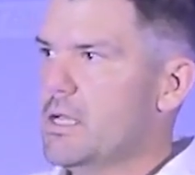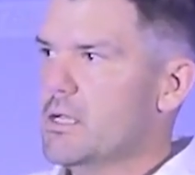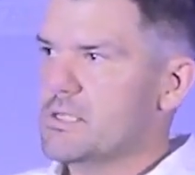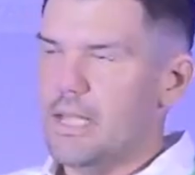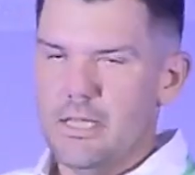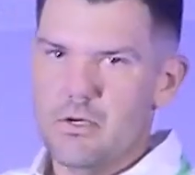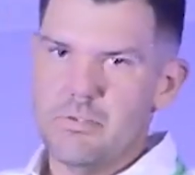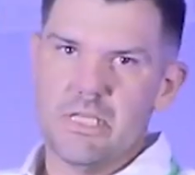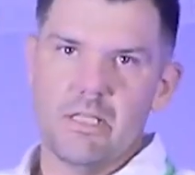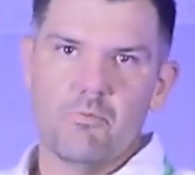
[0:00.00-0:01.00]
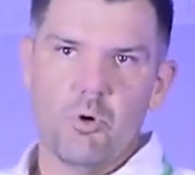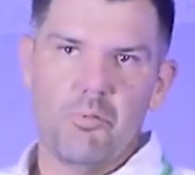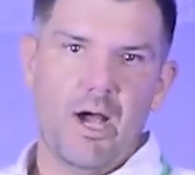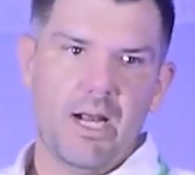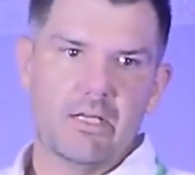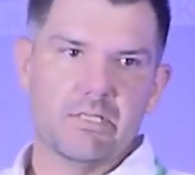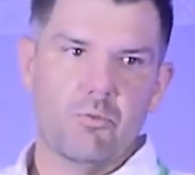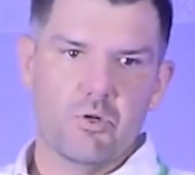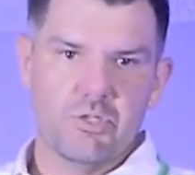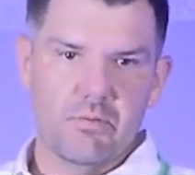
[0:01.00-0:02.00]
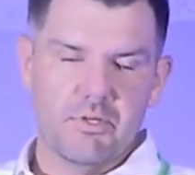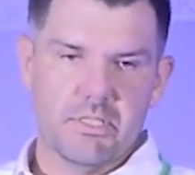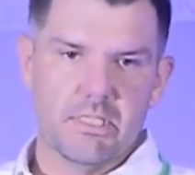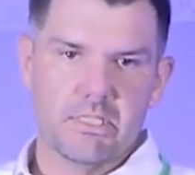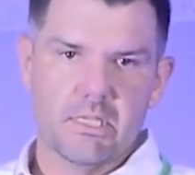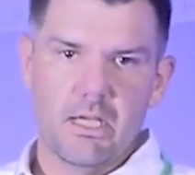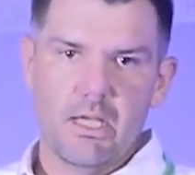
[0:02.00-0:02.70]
so that they're selling more products and more services.